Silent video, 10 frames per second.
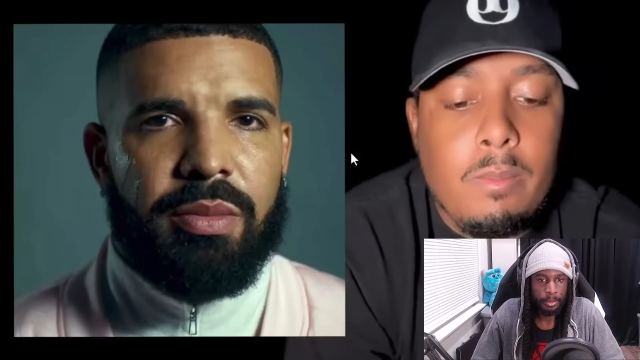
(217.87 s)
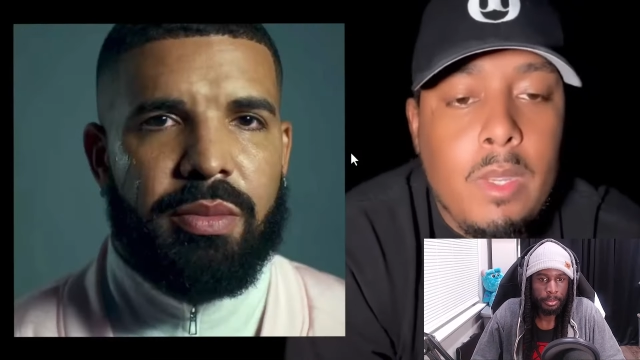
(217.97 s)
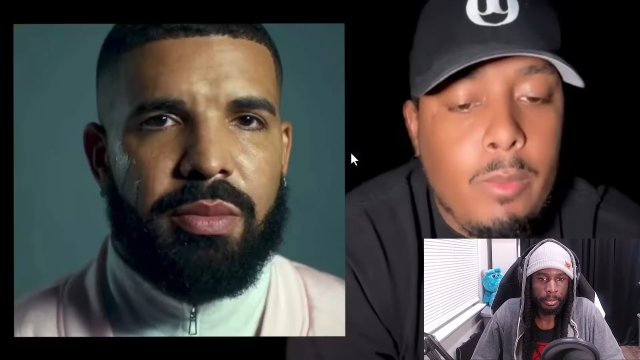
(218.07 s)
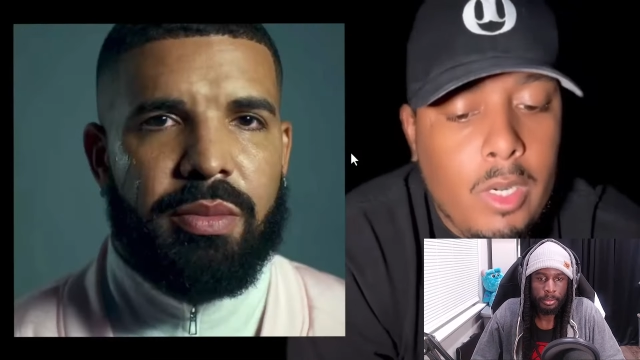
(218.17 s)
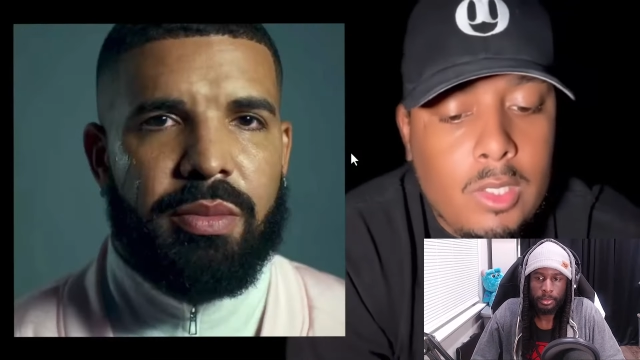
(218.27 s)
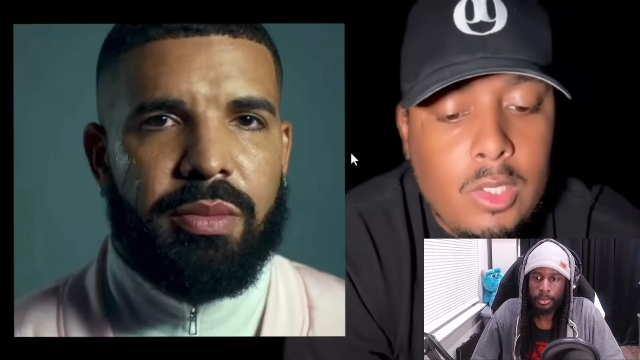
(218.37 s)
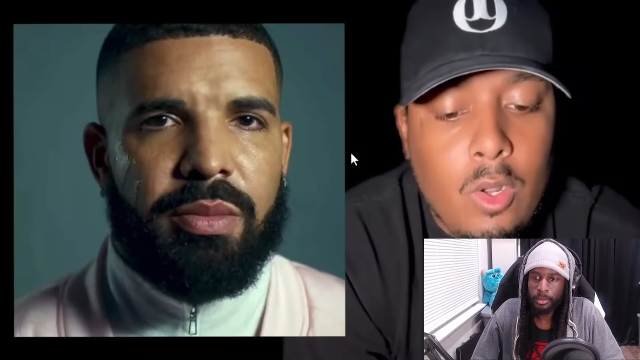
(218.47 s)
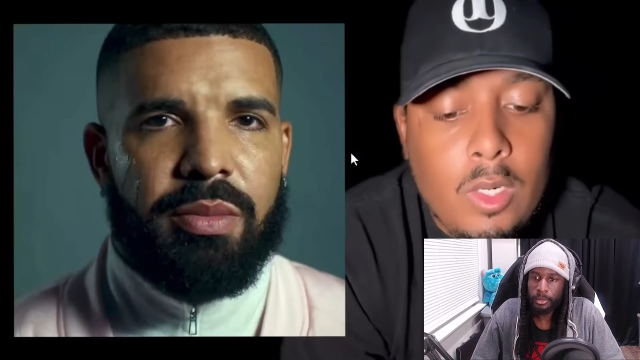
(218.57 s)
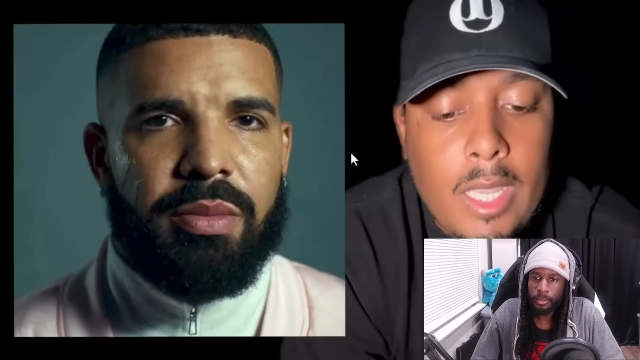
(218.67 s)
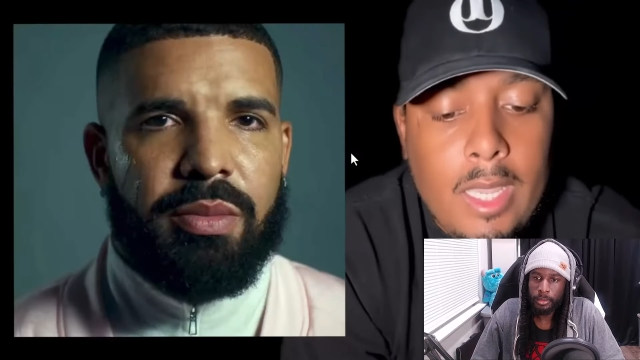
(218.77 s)
Speaker 1: Remember in the
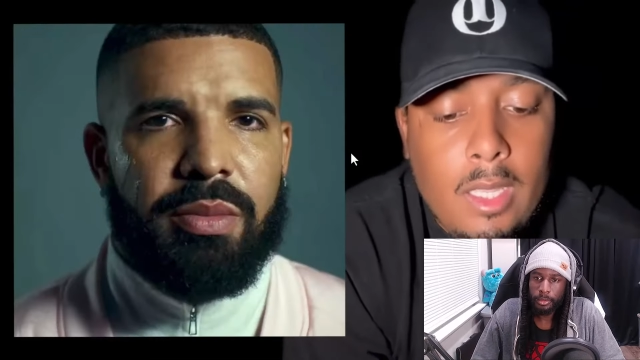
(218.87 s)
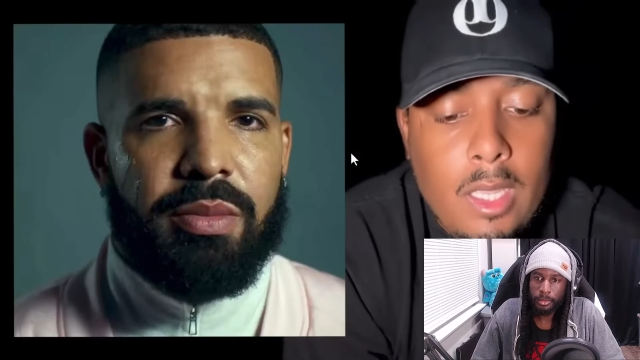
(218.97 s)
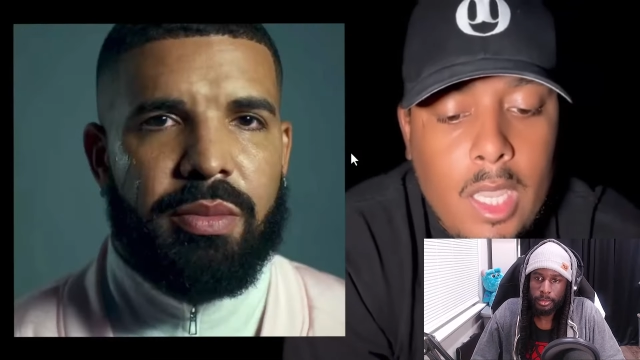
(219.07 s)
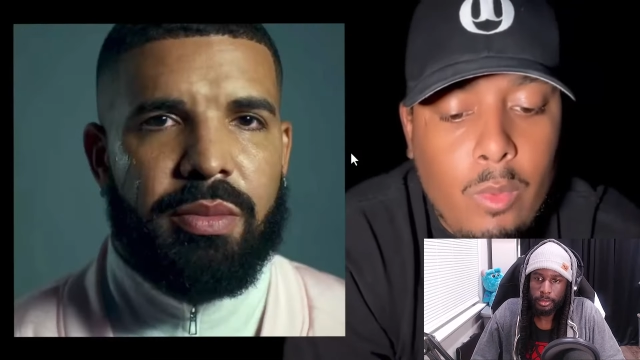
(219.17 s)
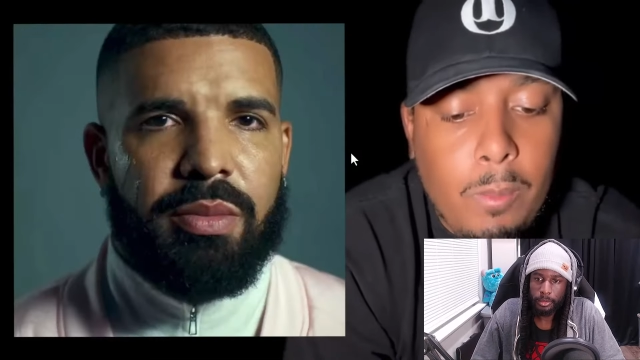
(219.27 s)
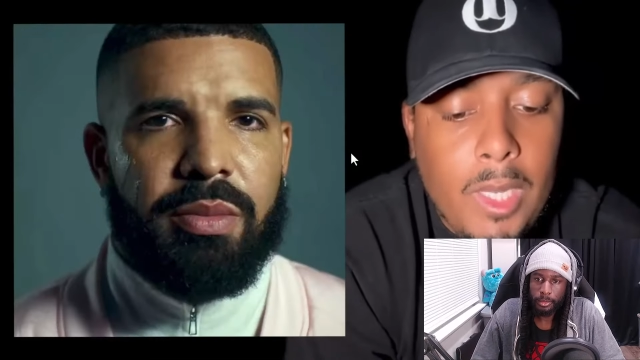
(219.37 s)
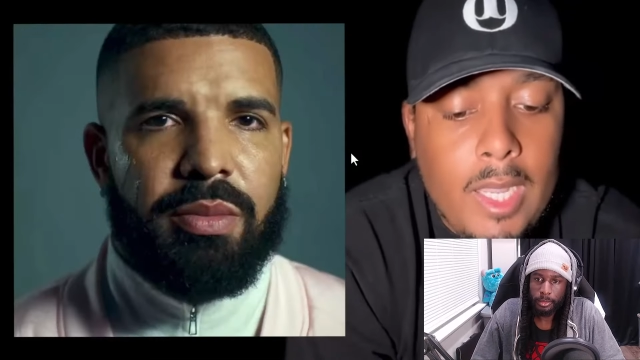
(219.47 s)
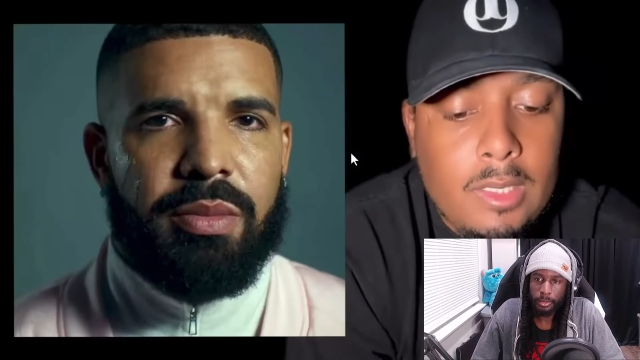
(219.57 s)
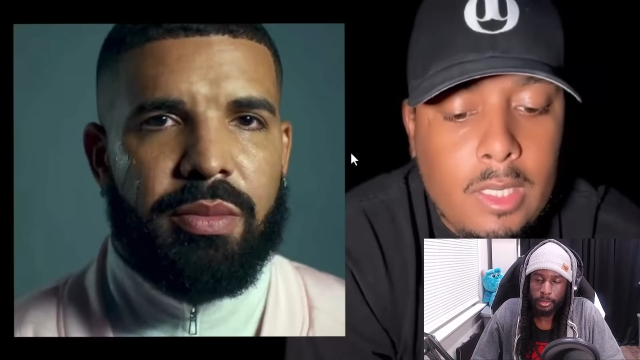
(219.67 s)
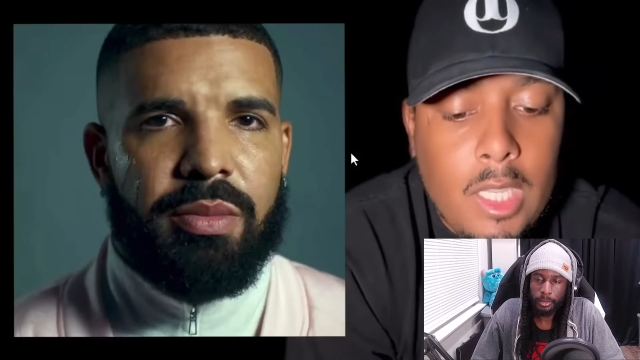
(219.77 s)
song that he
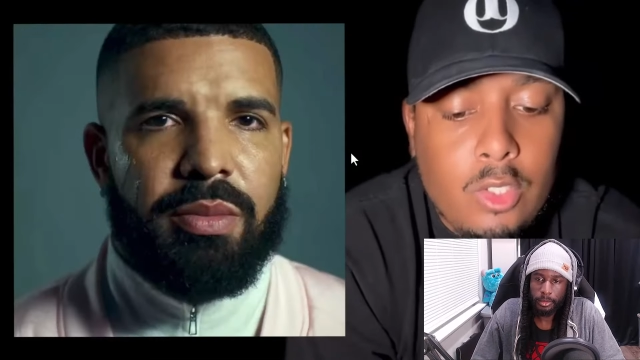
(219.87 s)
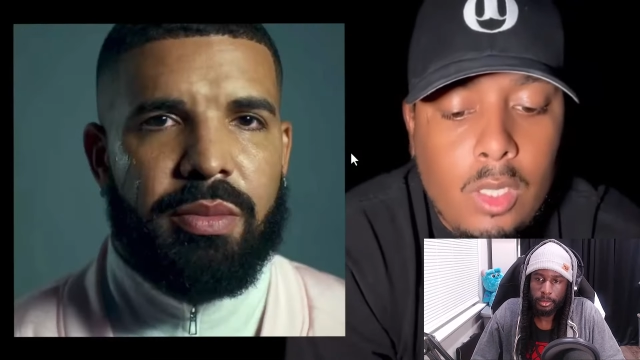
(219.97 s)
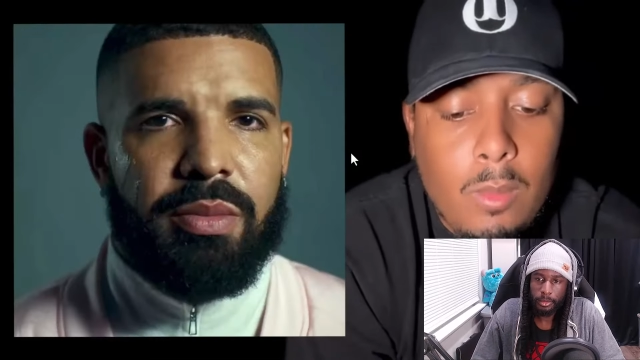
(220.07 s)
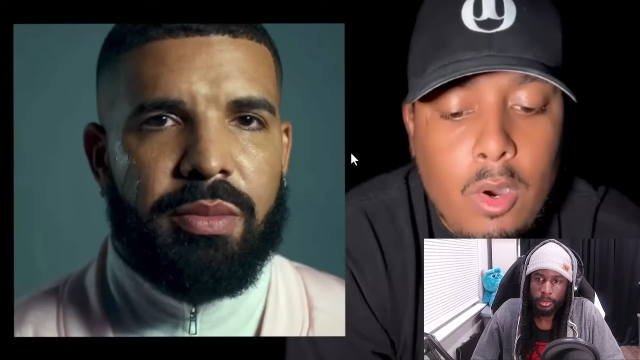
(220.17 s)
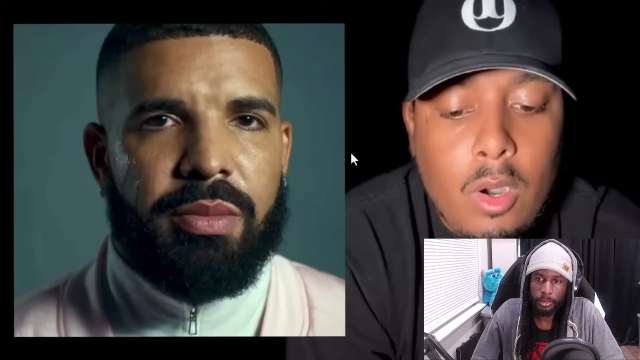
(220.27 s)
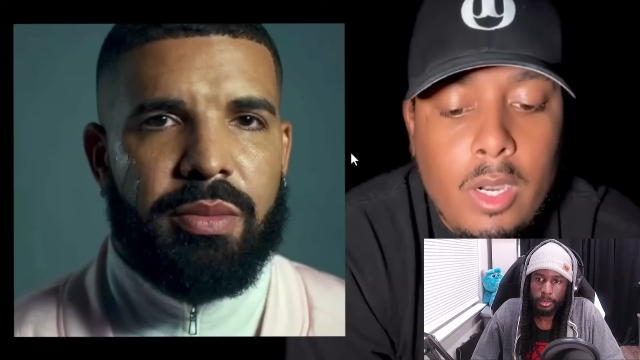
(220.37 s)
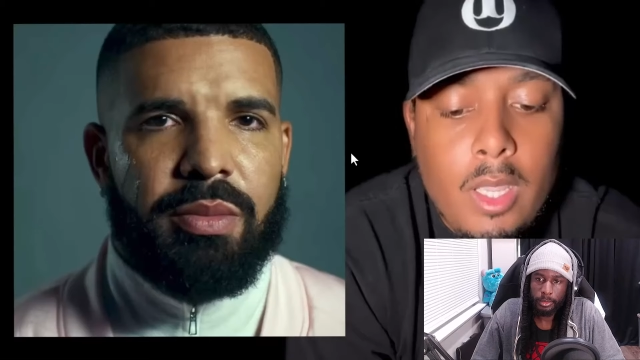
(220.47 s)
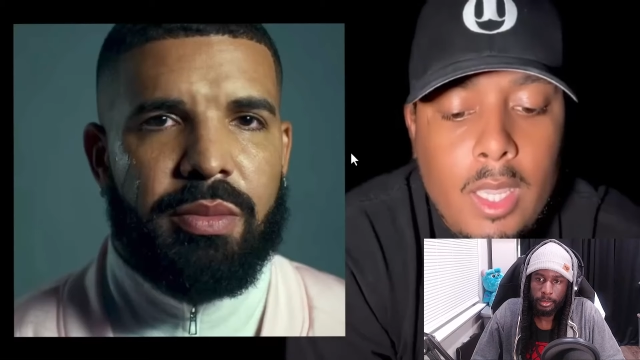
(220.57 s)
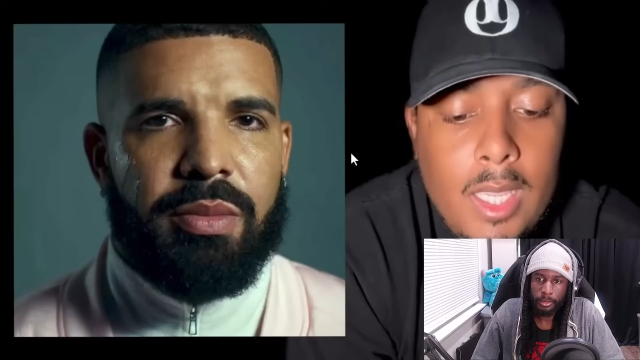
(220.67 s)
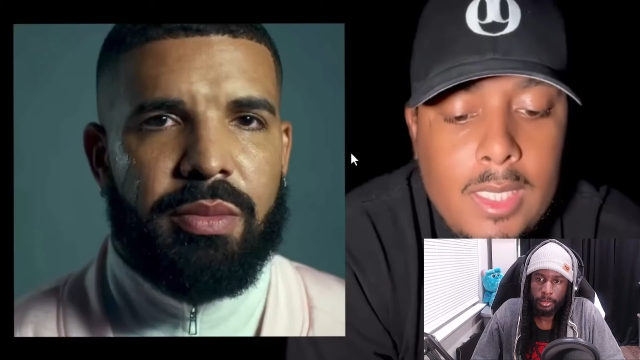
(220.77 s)
replied to Kendrick Lamar,
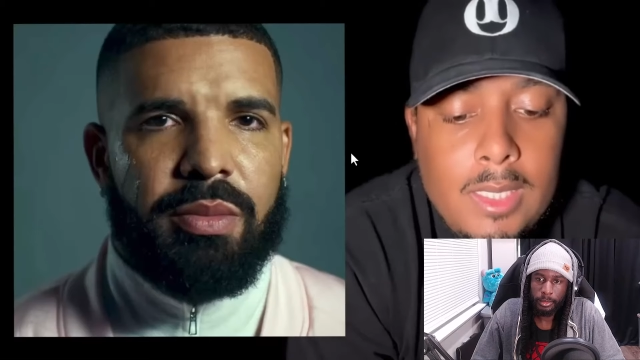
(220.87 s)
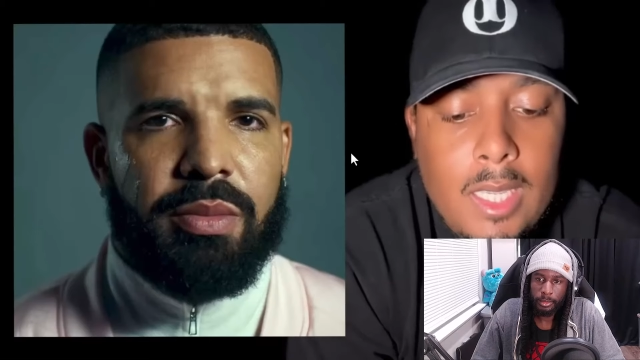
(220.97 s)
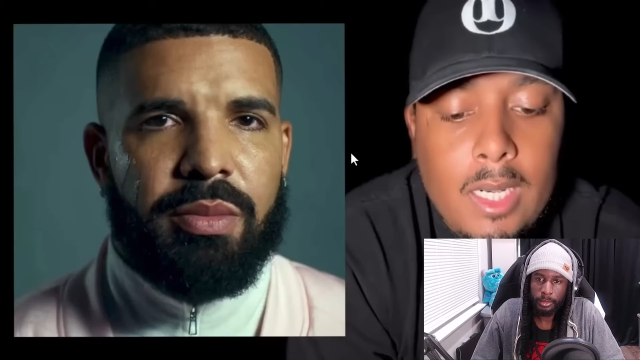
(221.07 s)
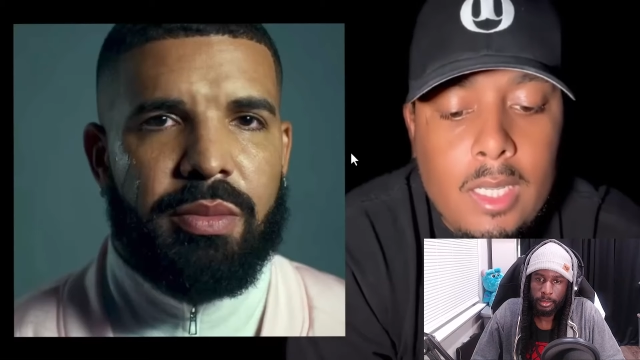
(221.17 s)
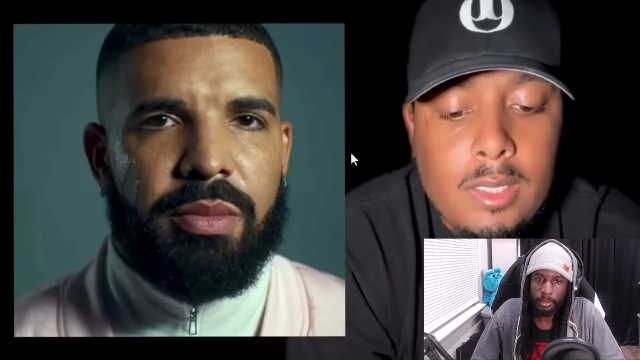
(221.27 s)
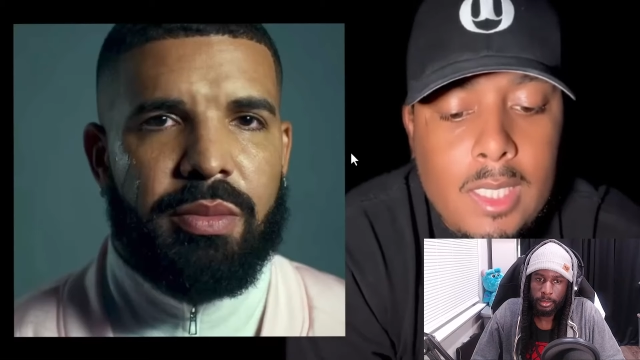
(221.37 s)
he said, a